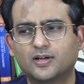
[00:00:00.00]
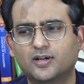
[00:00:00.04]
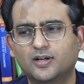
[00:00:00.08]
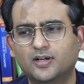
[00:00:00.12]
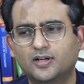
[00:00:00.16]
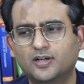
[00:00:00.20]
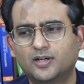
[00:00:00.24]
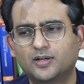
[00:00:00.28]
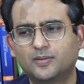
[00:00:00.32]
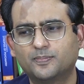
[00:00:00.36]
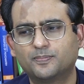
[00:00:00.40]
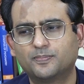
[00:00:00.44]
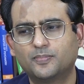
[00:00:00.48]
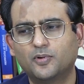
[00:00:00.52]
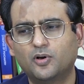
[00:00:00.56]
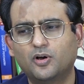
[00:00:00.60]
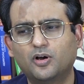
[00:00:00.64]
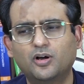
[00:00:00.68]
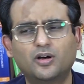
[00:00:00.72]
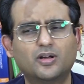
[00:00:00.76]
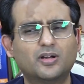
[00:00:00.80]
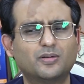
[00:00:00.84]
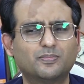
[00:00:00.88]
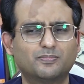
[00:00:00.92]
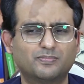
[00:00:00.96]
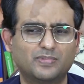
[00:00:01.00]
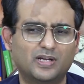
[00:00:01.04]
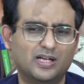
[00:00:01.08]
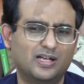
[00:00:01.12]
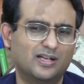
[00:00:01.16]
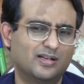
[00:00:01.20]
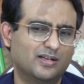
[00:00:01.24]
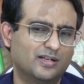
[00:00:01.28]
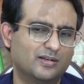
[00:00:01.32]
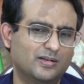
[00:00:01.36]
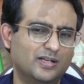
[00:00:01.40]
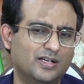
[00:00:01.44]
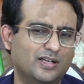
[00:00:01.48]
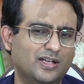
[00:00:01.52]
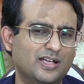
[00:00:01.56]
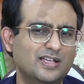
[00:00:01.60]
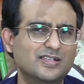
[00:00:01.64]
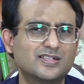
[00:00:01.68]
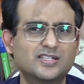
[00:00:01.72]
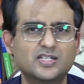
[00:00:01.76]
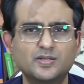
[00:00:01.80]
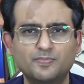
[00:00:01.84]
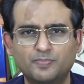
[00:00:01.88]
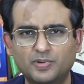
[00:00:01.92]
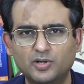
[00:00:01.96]
or
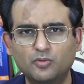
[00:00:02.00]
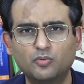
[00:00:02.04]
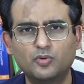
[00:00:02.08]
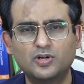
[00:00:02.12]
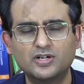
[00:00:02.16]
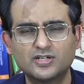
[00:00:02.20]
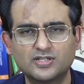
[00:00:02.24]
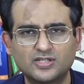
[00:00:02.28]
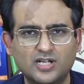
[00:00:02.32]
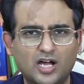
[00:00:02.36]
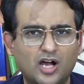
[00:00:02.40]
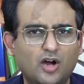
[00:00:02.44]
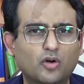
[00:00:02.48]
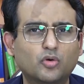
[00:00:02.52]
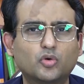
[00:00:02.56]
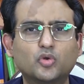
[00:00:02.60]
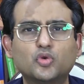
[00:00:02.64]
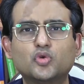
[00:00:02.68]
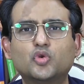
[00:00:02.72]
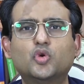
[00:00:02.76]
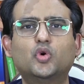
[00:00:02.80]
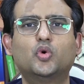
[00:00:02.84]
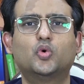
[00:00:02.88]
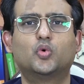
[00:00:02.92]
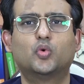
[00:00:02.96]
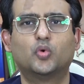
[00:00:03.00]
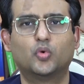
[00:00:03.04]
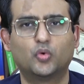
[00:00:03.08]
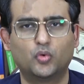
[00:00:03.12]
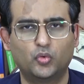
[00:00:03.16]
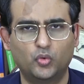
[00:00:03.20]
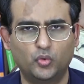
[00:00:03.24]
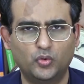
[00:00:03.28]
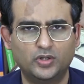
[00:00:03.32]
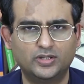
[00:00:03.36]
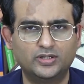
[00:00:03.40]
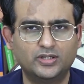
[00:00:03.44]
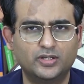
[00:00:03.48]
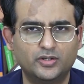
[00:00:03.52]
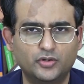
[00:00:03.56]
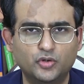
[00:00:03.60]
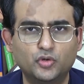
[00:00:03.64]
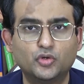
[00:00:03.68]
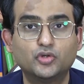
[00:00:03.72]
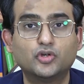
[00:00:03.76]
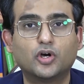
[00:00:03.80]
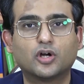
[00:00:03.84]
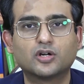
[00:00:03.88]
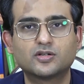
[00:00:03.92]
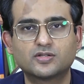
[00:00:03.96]
in simple words, how to know whether
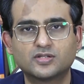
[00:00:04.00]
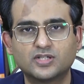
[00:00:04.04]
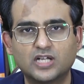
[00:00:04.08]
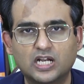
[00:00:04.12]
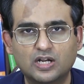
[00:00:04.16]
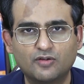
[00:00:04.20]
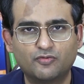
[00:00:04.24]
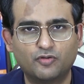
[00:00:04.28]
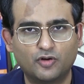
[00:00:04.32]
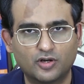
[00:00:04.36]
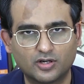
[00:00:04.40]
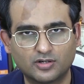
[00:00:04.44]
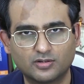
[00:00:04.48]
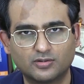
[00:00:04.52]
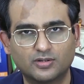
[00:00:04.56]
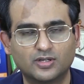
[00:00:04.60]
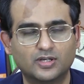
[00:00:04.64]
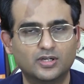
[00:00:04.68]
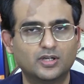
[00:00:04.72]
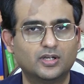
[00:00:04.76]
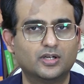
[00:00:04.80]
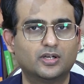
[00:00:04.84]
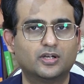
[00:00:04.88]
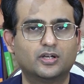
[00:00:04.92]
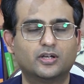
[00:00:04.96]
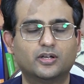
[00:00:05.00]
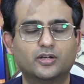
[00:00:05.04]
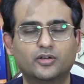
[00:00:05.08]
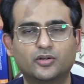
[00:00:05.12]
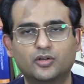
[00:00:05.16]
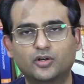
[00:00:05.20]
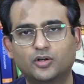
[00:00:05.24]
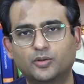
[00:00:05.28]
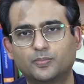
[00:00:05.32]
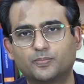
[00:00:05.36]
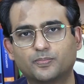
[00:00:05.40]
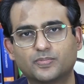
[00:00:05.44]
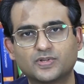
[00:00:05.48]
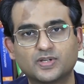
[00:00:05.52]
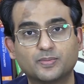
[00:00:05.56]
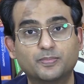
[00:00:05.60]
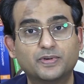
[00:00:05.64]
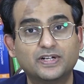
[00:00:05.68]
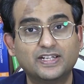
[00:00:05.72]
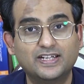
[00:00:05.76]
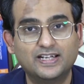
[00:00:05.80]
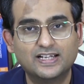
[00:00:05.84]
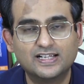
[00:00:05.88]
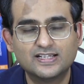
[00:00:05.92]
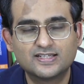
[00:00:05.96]
you yourself or you know
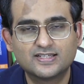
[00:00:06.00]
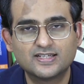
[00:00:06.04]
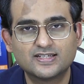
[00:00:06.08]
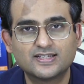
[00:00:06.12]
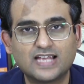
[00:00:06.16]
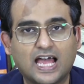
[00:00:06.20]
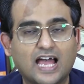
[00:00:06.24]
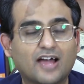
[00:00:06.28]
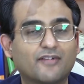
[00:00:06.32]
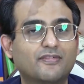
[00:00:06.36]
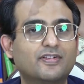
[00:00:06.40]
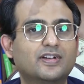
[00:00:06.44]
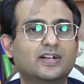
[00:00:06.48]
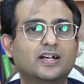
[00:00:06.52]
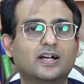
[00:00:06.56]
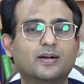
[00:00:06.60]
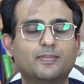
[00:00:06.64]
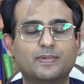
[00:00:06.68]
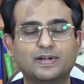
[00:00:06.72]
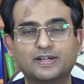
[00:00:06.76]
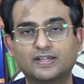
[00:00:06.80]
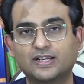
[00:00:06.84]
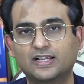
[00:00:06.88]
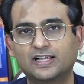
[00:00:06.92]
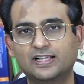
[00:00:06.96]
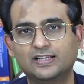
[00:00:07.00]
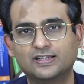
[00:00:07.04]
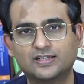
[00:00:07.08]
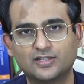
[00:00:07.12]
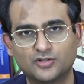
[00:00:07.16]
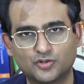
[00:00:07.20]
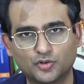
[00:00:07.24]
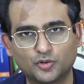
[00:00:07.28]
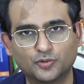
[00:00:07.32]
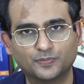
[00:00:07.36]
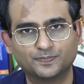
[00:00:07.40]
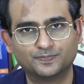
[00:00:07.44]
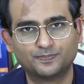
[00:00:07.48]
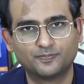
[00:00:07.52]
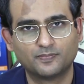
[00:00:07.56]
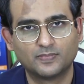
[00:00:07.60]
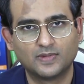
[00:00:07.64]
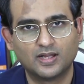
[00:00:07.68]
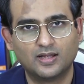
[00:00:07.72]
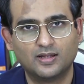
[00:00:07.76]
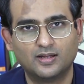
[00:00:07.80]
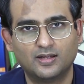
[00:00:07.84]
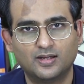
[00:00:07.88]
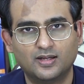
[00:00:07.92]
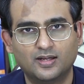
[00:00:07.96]
somebody else is having a mental health issue.
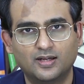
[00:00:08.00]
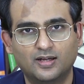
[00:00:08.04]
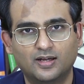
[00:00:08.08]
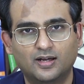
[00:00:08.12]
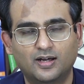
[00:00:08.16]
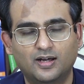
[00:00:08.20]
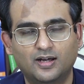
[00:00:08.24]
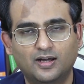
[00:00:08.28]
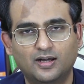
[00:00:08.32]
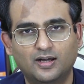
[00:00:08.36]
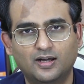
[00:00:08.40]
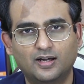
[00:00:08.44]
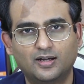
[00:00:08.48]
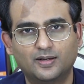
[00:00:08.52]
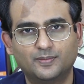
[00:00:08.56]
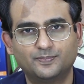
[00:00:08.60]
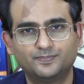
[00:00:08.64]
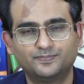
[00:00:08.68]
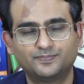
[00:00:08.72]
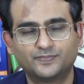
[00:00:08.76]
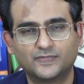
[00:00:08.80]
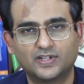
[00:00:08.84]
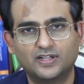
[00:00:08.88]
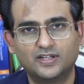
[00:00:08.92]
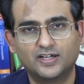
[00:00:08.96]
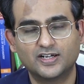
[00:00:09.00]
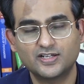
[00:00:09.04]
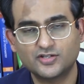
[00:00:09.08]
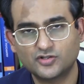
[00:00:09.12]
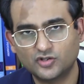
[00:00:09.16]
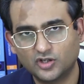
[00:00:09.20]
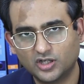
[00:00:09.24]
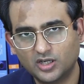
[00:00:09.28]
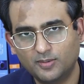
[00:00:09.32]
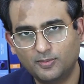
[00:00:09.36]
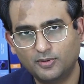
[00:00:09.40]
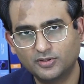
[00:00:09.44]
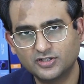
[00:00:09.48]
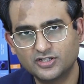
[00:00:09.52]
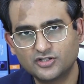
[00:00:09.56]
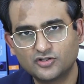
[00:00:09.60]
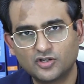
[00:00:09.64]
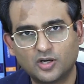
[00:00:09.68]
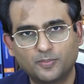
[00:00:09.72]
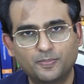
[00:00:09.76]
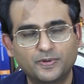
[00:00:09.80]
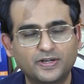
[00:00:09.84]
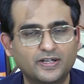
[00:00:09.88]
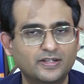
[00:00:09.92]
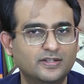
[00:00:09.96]
Let us talk about this
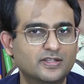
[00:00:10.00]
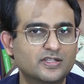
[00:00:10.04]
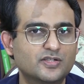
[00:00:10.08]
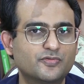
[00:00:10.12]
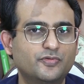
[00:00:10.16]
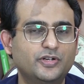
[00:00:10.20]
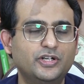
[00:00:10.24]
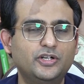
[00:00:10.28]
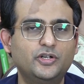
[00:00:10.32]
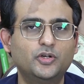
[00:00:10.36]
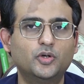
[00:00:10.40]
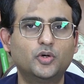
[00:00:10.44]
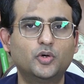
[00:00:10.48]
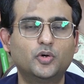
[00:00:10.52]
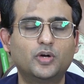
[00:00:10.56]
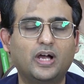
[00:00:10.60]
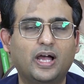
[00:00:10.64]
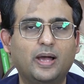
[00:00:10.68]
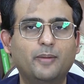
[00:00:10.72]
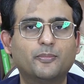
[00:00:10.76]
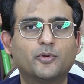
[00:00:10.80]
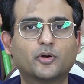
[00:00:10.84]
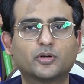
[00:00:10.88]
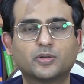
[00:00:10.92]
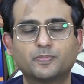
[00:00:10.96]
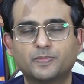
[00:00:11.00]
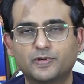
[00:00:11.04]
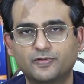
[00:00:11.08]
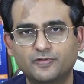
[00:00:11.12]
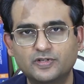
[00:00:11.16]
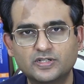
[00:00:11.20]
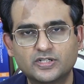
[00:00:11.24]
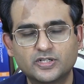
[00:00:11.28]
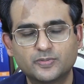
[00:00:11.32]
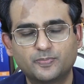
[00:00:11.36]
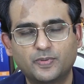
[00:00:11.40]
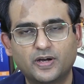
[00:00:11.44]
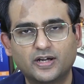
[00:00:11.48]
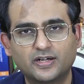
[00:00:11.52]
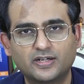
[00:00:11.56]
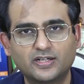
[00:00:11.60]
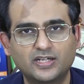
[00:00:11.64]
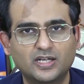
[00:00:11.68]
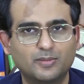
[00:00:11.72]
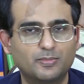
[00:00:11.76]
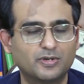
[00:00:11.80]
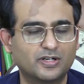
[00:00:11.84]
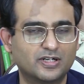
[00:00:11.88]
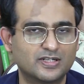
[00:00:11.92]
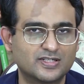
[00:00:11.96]
topic in this video. I am Dr. Praveen
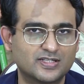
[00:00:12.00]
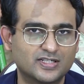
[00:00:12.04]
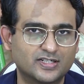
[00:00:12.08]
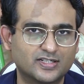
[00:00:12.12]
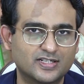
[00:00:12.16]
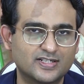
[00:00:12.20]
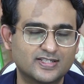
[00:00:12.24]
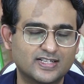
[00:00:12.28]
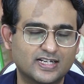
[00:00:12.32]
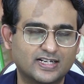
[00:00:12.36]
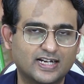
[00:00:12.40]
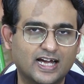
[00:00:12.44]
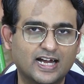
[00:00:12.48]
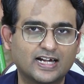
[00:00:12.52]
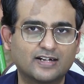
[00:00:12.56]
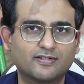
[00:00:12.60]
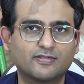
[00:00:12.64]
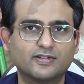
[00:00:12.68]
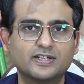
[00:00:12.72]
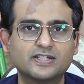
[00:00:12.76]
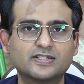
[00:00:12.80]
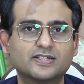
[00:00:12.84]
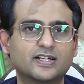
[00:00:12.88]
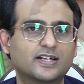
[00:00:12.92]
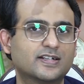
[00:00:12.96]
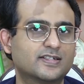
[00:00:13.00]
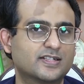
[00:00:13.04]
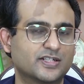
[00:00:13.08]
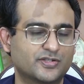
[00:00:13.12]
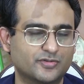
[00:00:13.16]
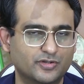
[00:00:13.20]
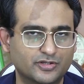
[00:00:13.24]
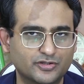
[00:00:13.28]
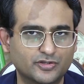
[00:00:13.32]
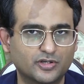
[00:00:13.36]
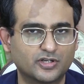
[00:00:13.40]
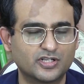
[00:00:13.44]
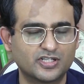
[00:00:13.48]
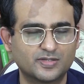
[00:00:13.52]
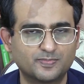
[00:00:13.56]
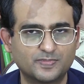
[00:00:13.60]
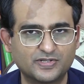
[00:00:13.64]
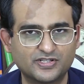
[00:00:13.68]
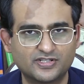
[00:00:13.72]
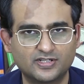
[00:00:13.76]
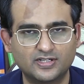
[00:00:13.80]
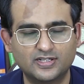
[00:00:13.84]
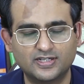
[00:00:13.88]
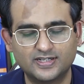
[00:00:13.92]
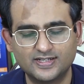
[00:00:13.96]
Tripathi. I'm a consultant psychiatrist and sexual disorder
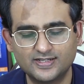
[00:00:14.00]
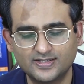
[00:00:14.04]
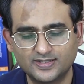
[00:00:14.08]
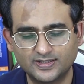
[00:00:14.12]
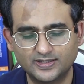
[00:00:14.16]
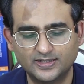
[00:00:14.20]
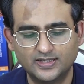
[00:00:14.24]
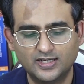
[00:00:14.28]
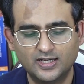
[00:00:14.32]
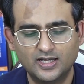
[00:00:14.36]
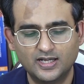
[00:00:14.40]
specialist.